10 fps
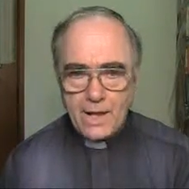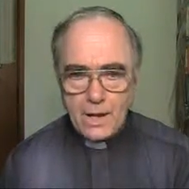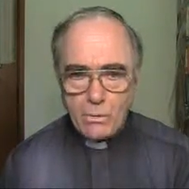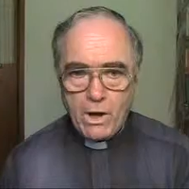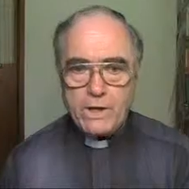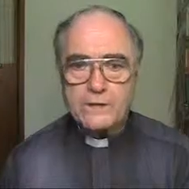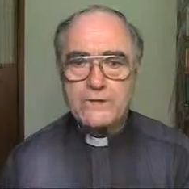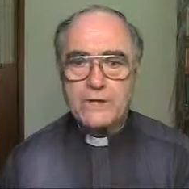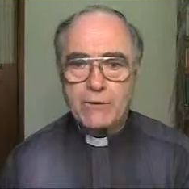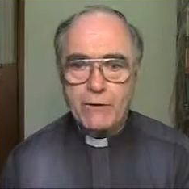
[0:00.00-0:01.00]
He
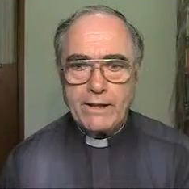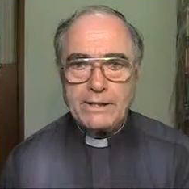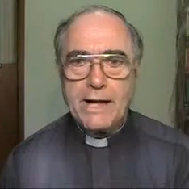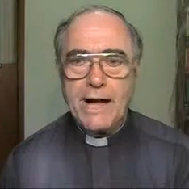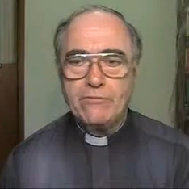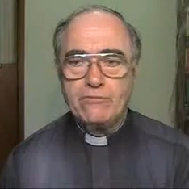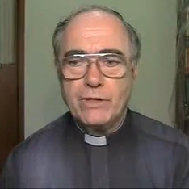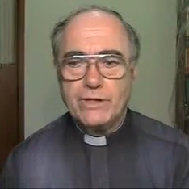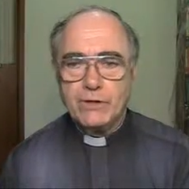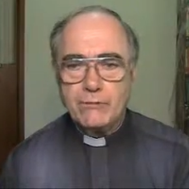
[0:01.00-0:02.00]
was a great light
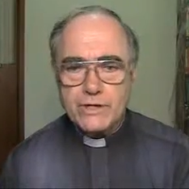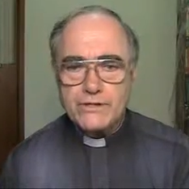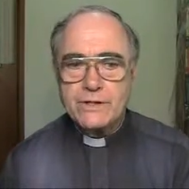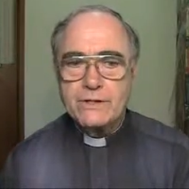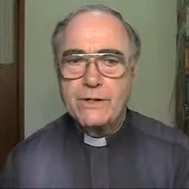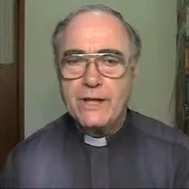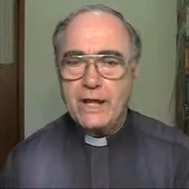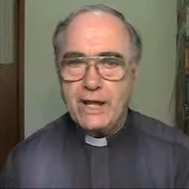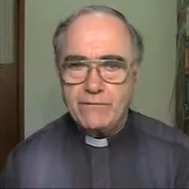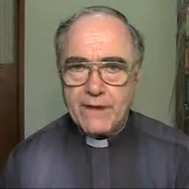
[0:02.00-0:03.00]
that had arisen
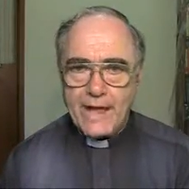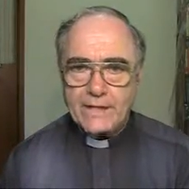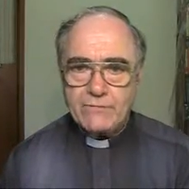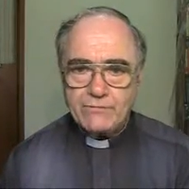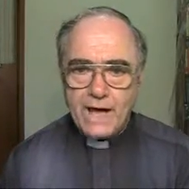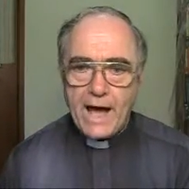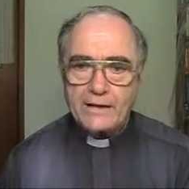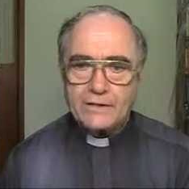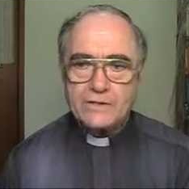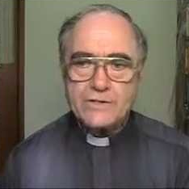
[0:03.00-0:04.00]
in the land of
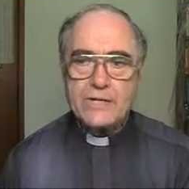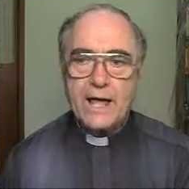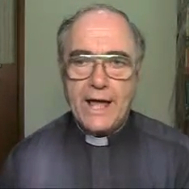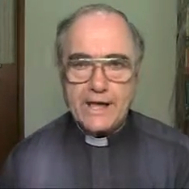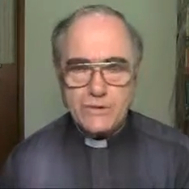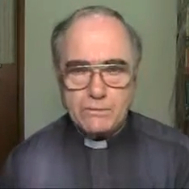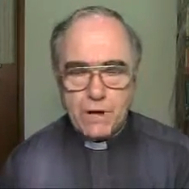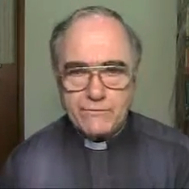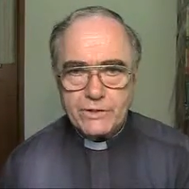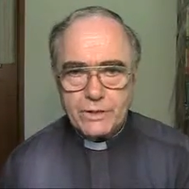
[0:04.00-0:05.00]
darkness, as the
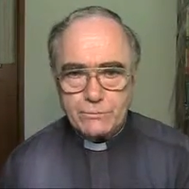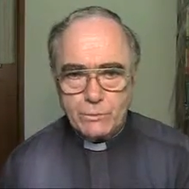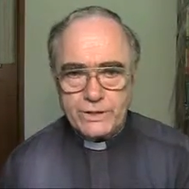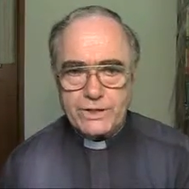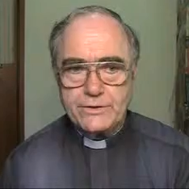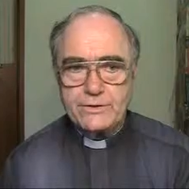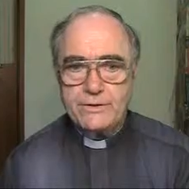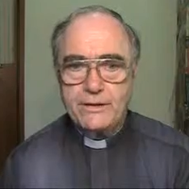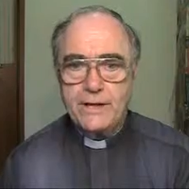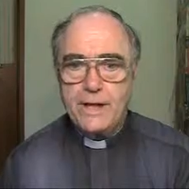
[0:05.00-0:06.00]
prophet had put it.
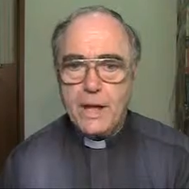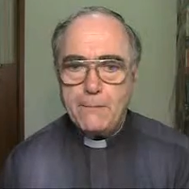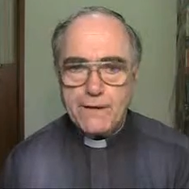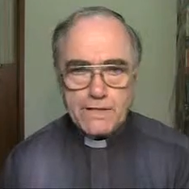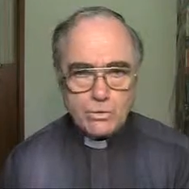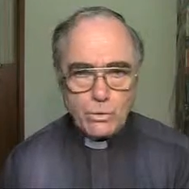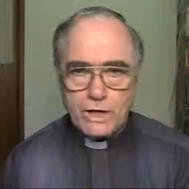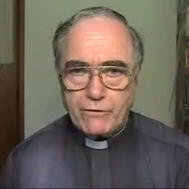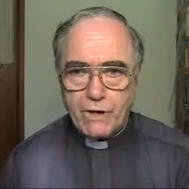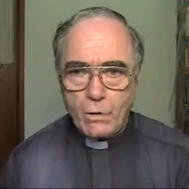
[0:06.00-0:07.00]
But his
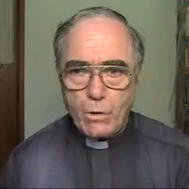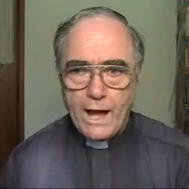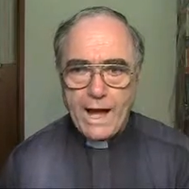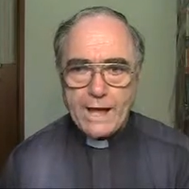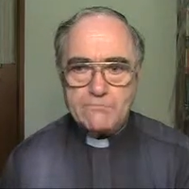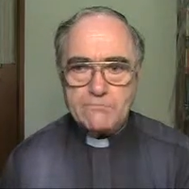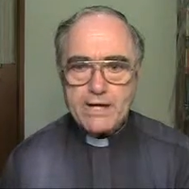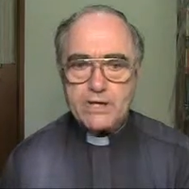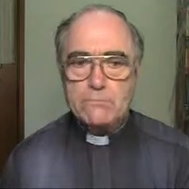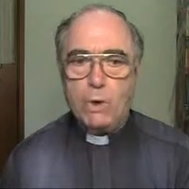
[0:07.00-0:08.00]
work required
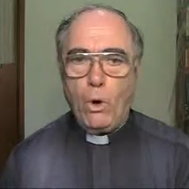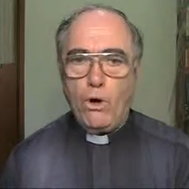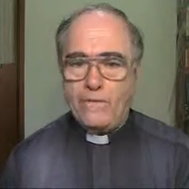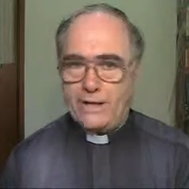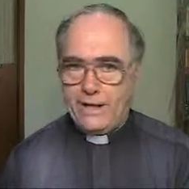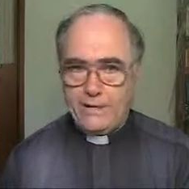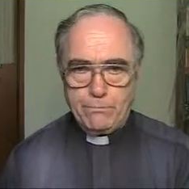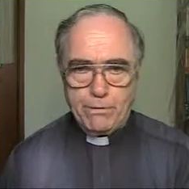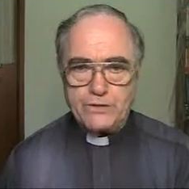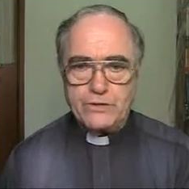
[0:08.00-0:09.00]
much more than
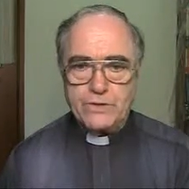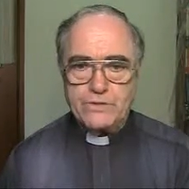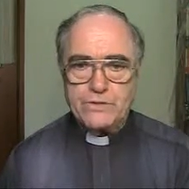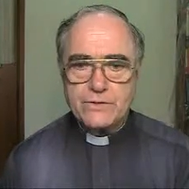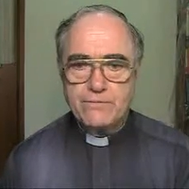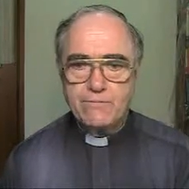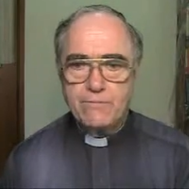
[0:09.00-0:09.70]
impressions.